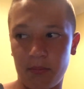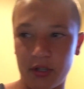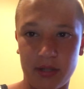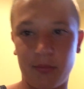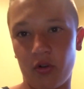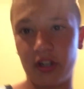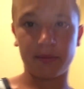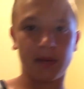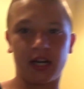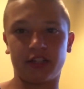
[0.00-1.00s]
Boogie
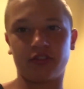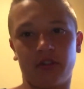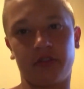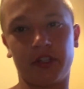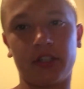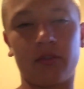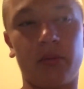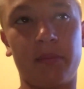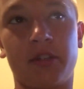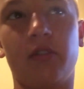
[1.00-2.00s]
boarding, body surfing.
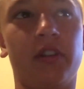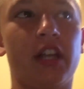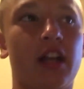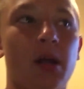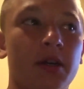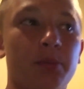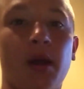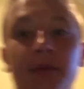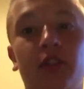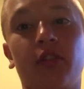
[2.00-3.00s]
We've been doing that. I'm gonna
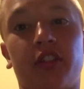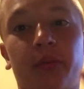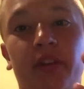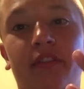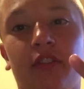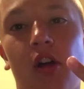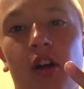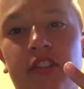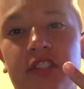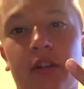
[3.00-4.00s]
probably do a three
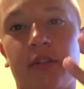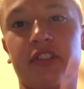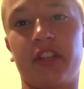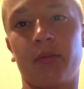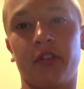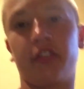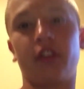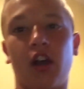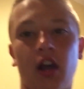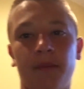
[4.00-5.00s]
vlog series here with
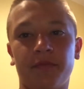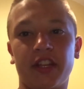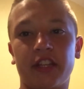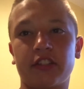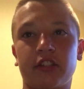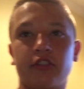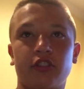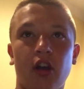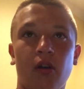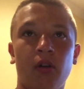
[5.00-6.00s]
um, this.
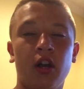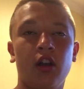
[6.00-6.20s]
So.